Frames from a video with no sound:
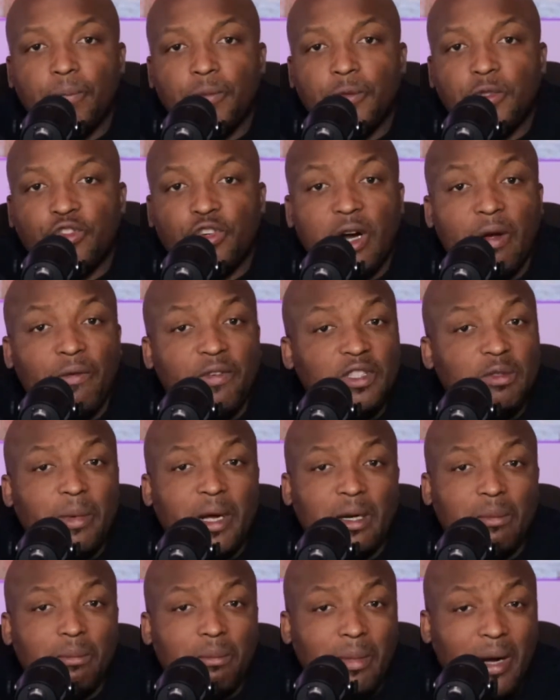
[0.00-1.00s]
Travis
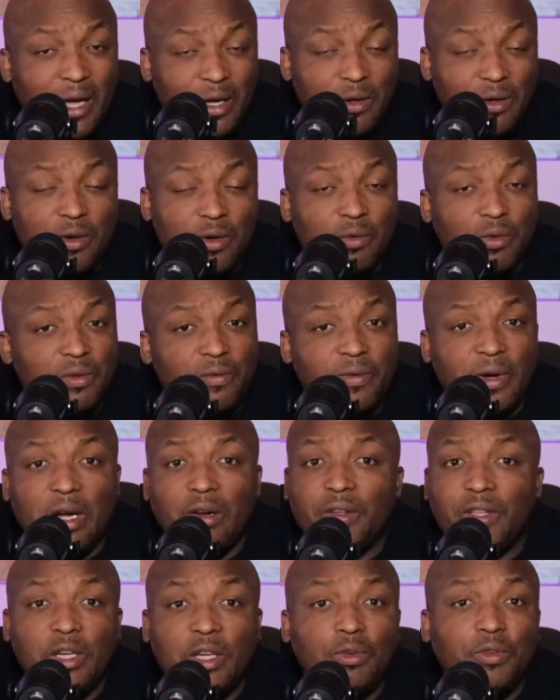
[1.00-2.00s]
McMichael was
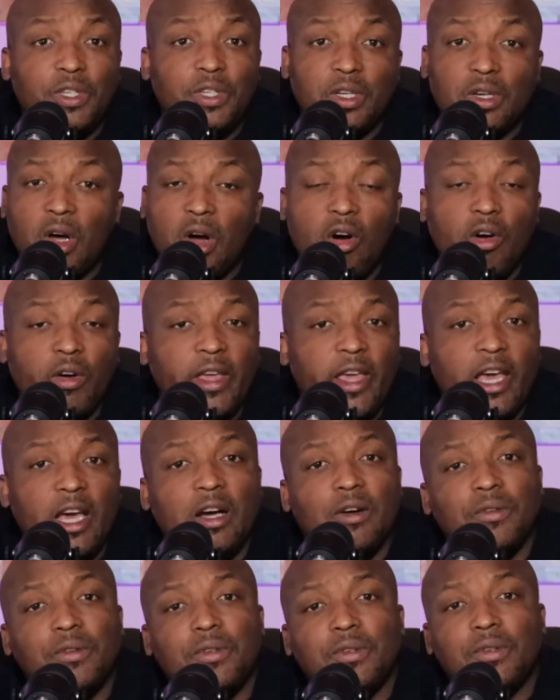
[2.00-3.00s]
found guilty on all
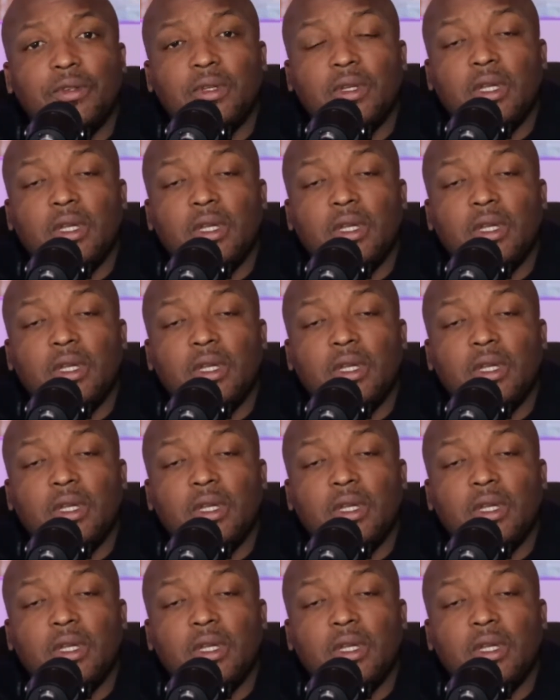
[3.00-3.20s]
counts.